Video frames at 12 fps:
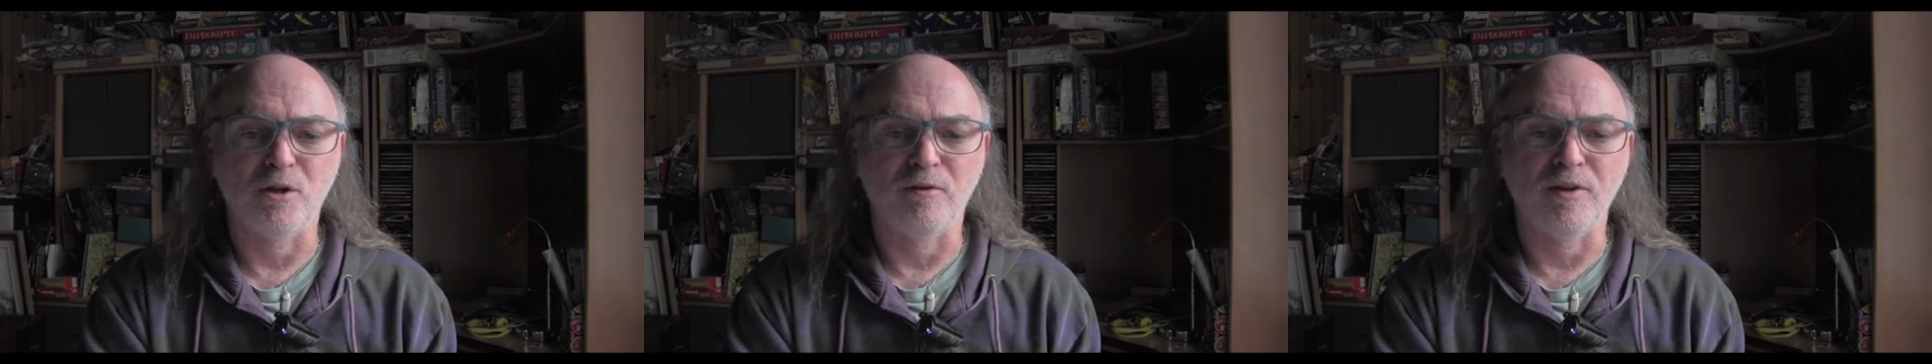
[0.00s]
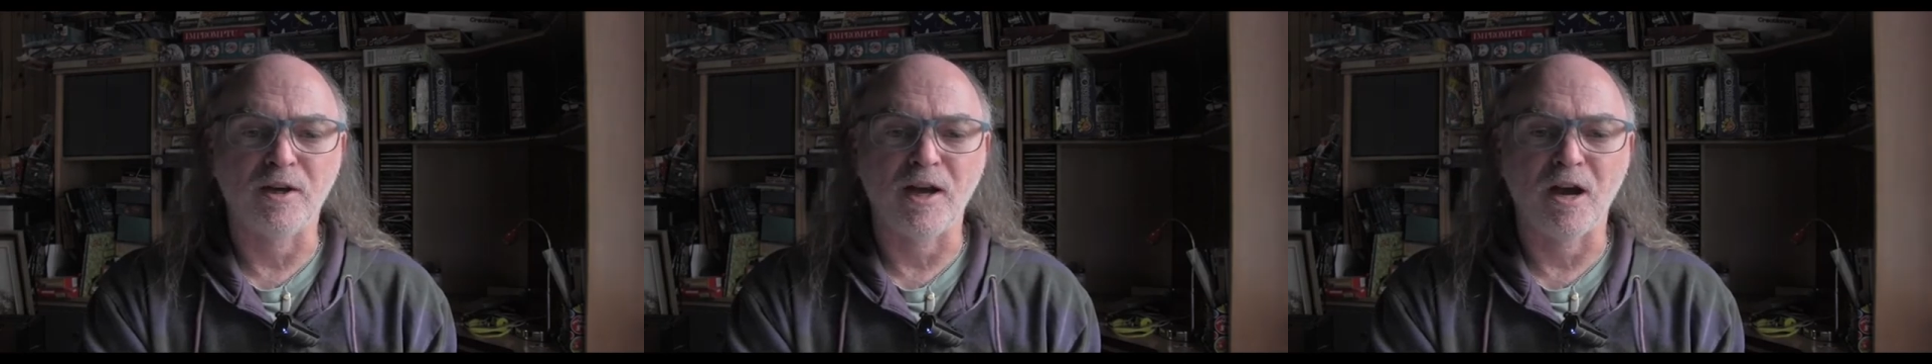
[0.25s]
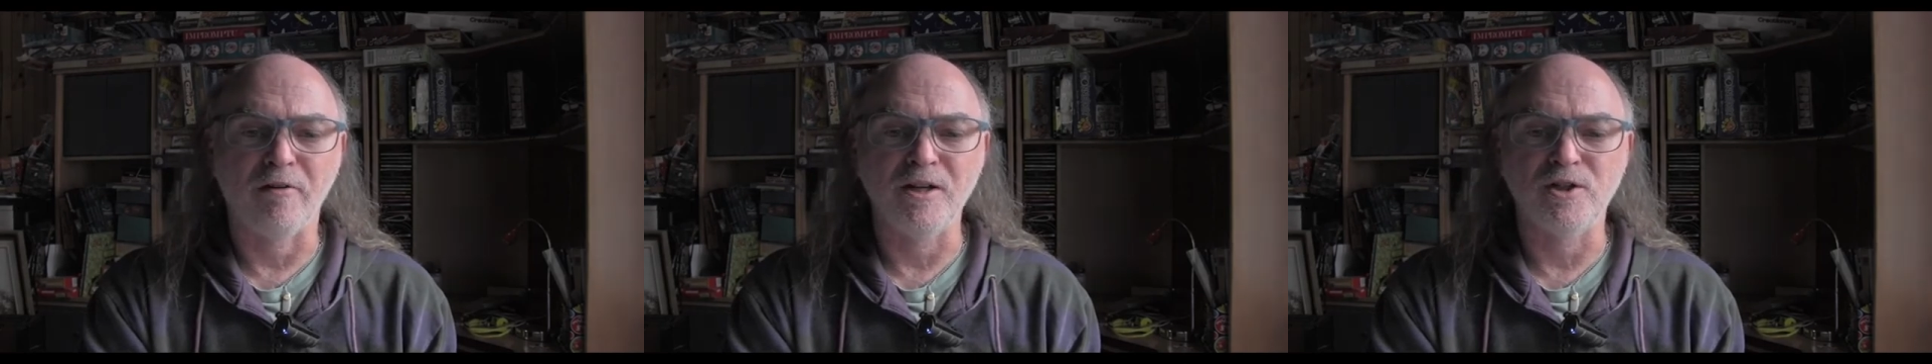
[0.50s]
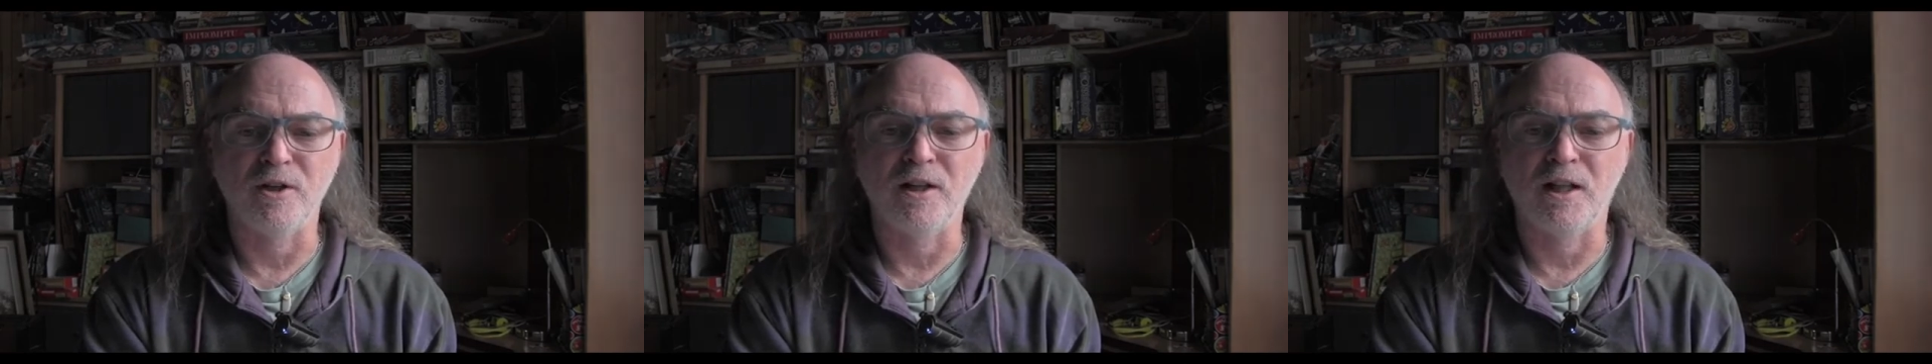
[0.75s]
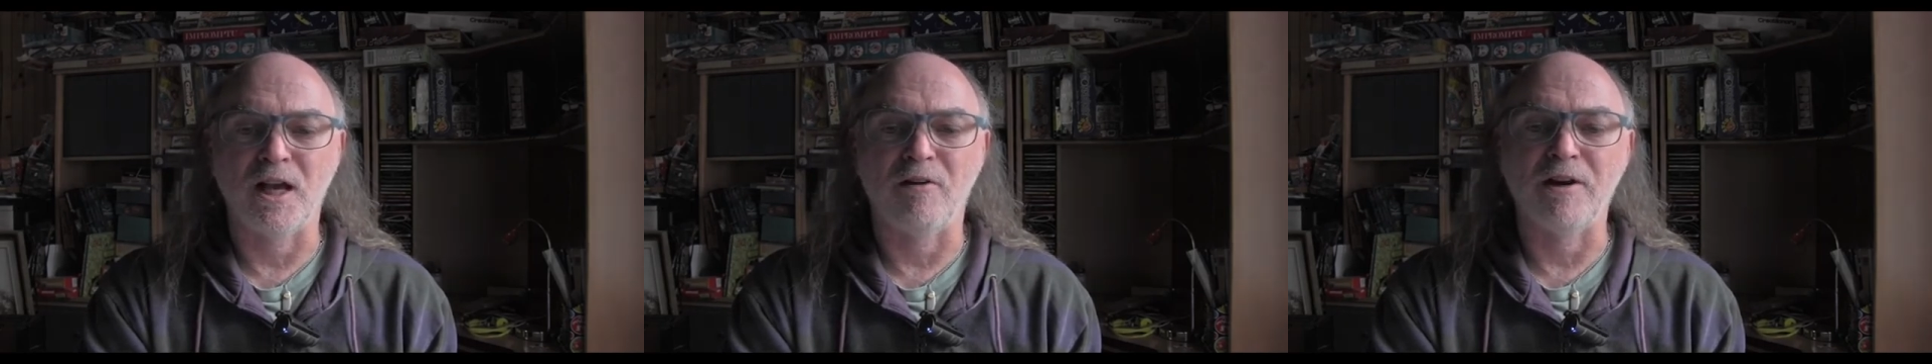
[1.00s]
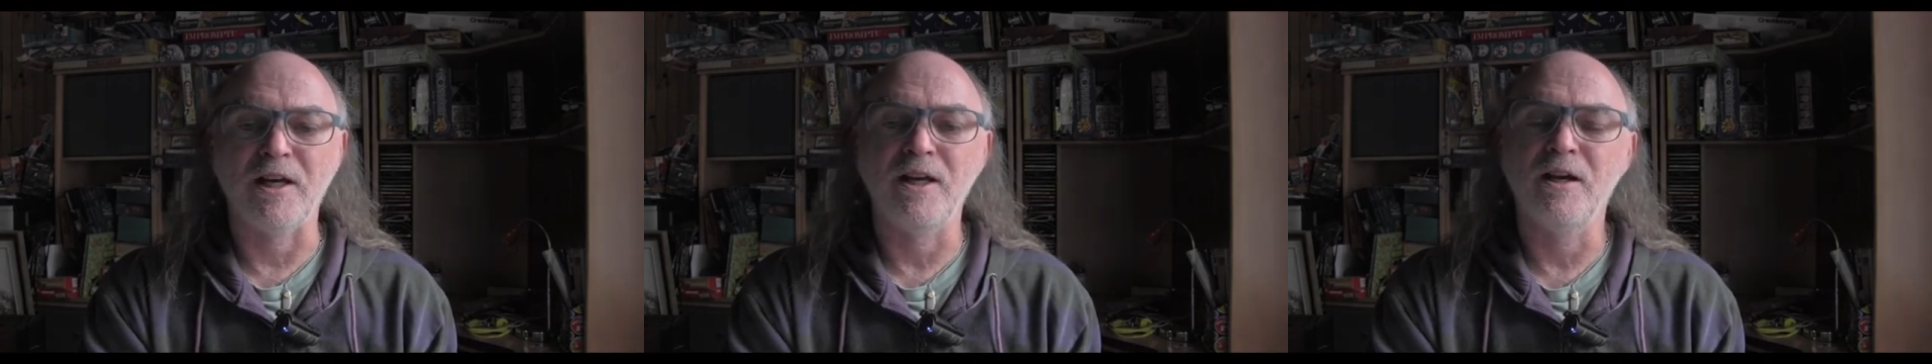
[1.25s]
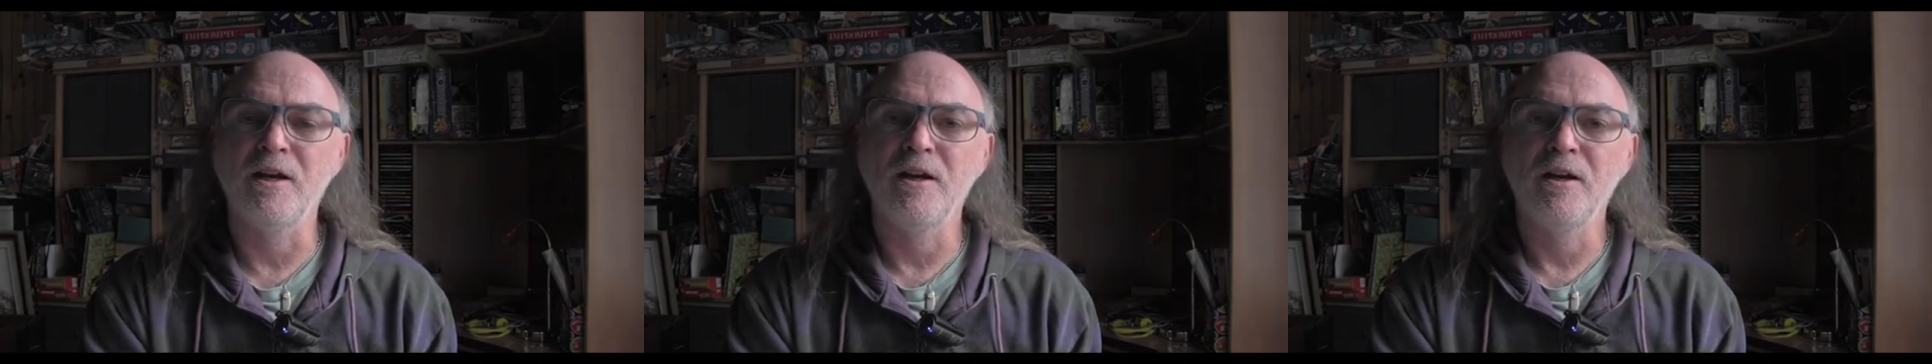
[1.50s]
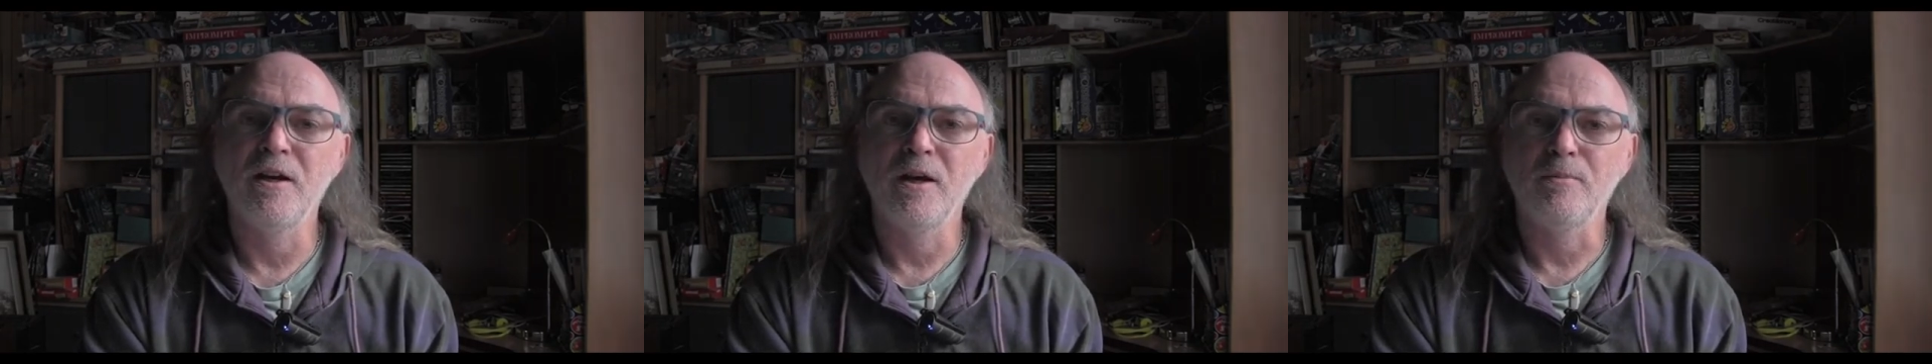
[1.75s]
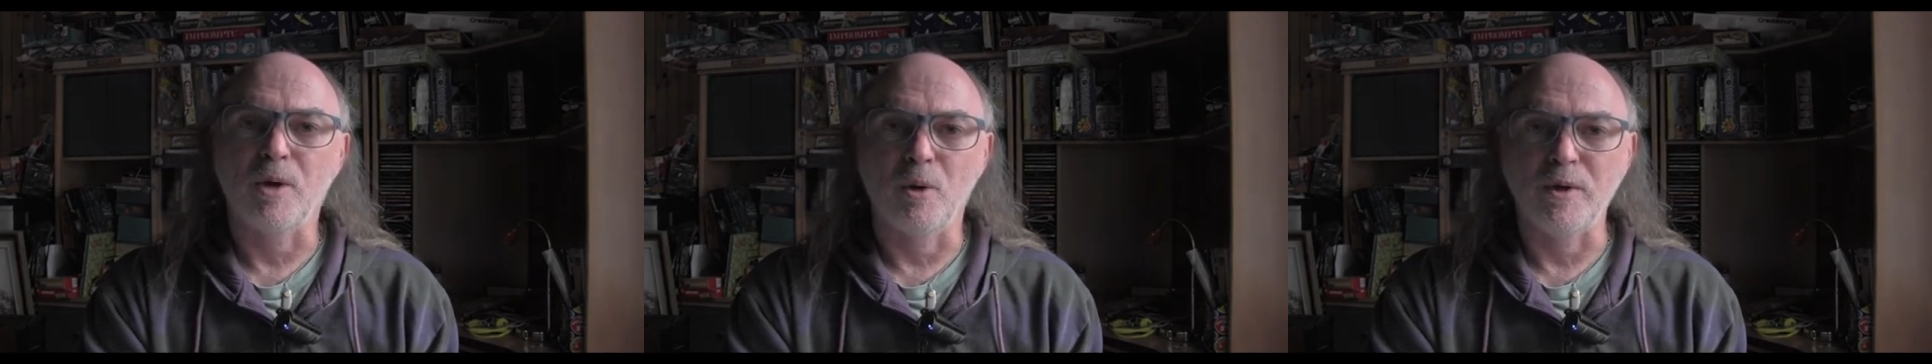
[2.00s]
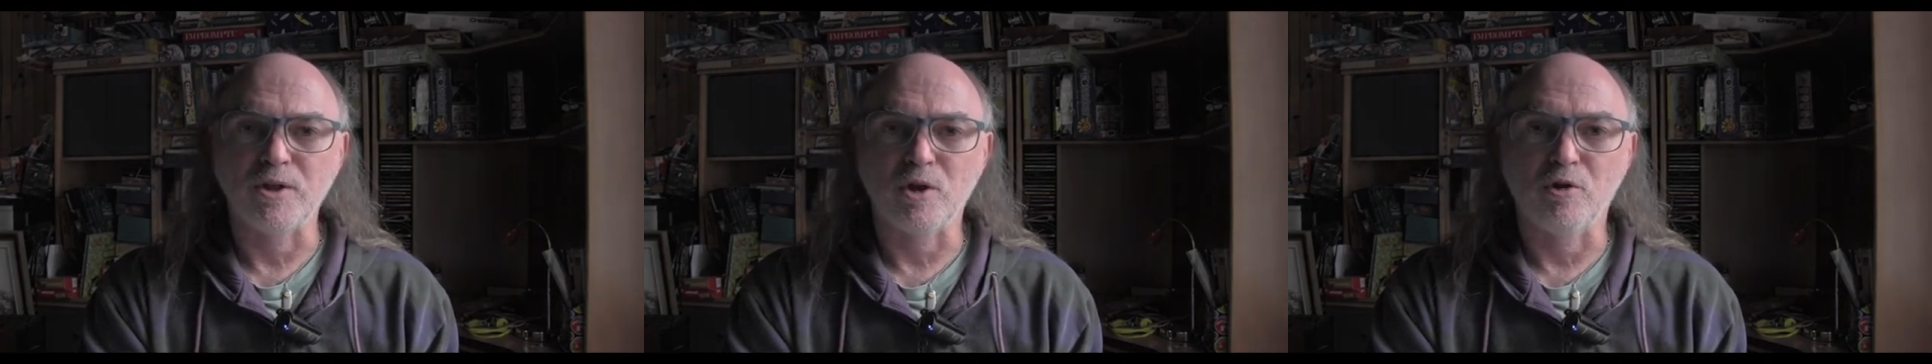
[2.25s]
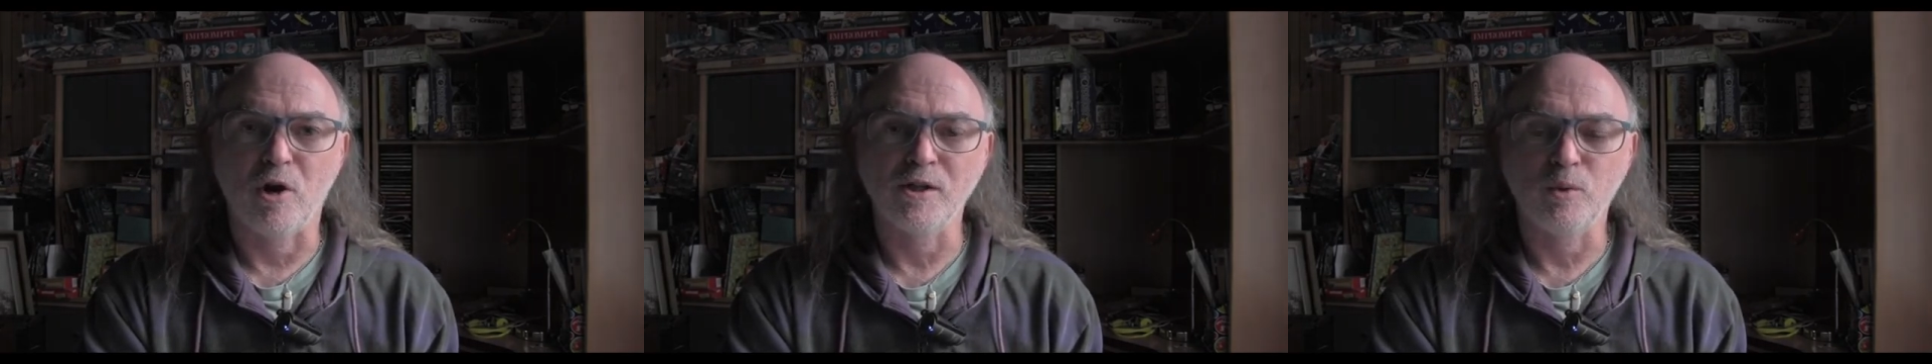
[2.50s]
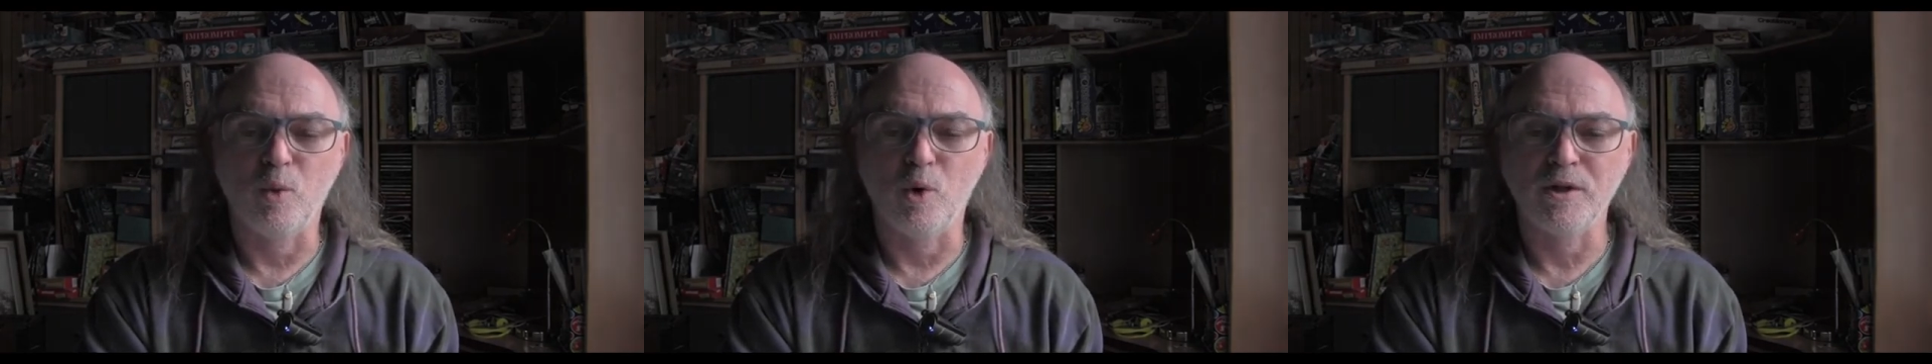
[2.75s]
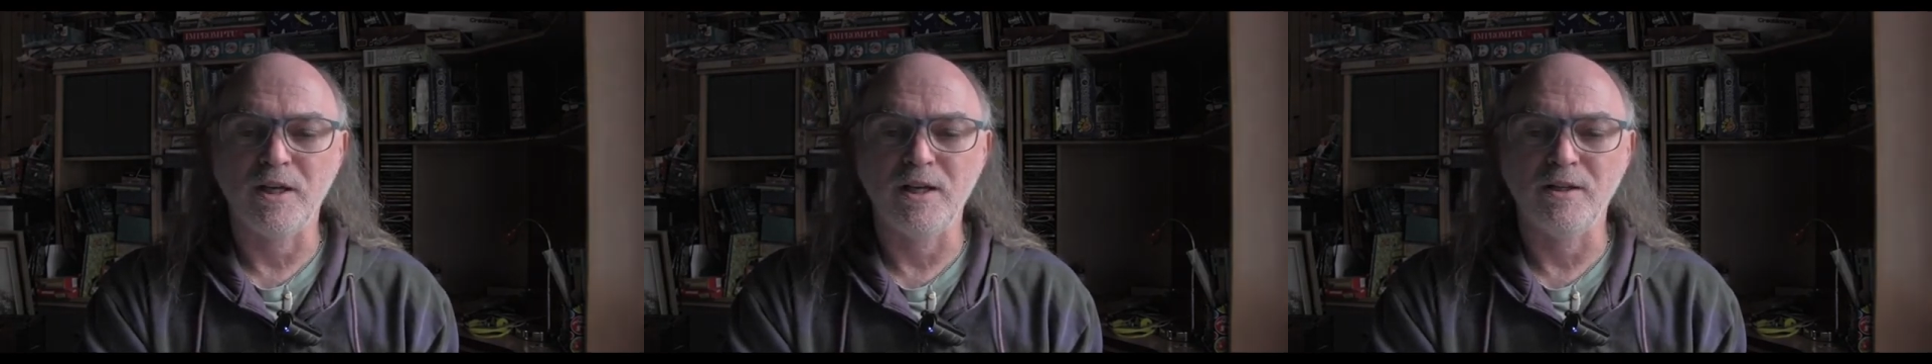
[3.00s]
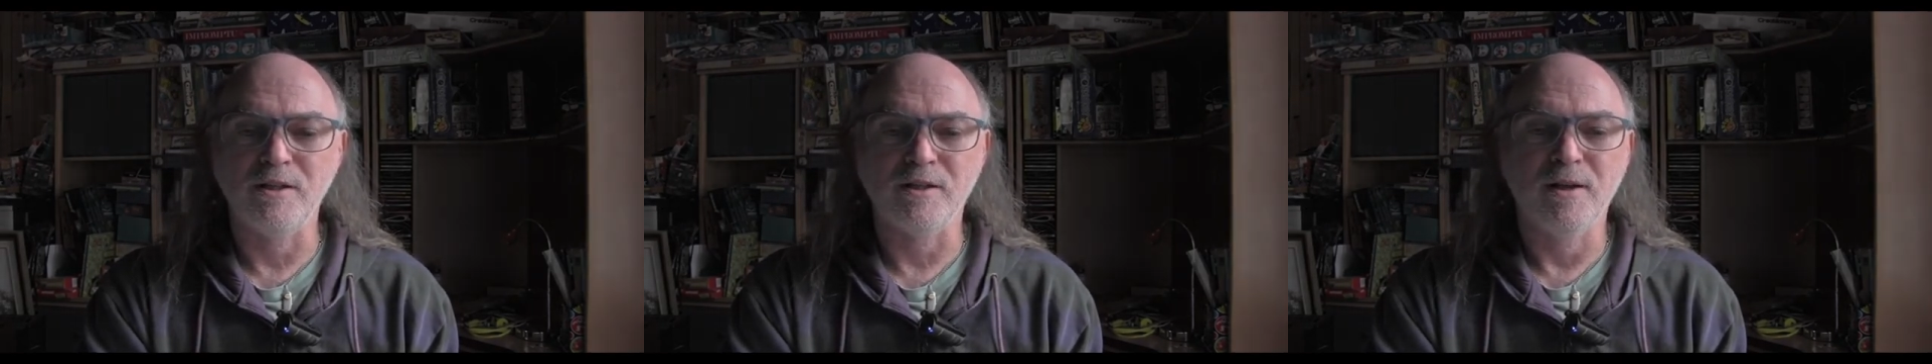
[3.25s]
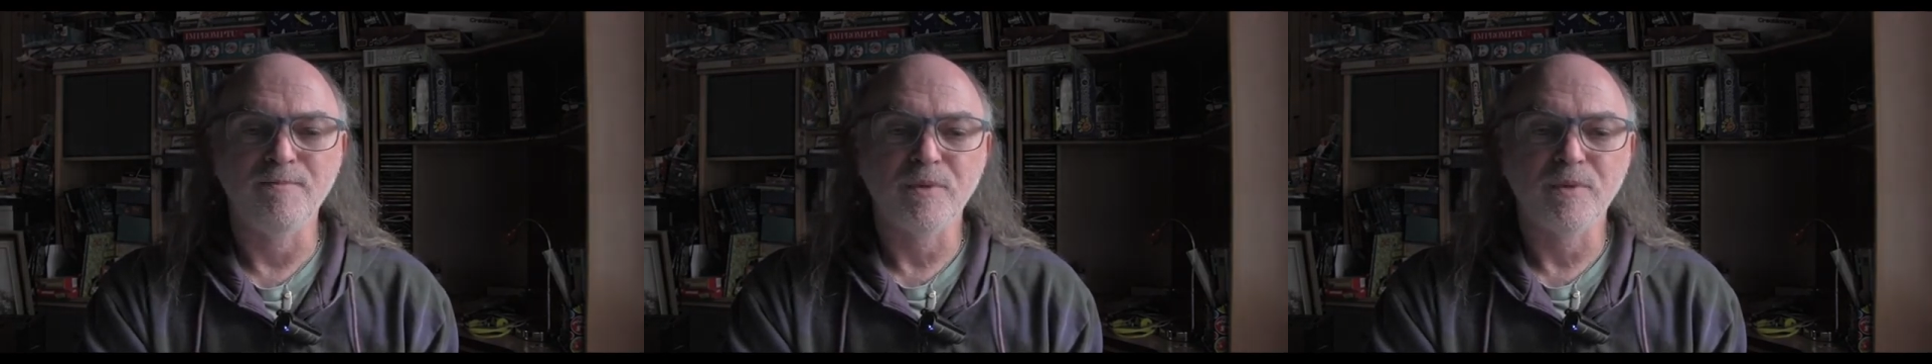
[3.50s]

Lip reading: of the courage and clarity by which Christ walked his,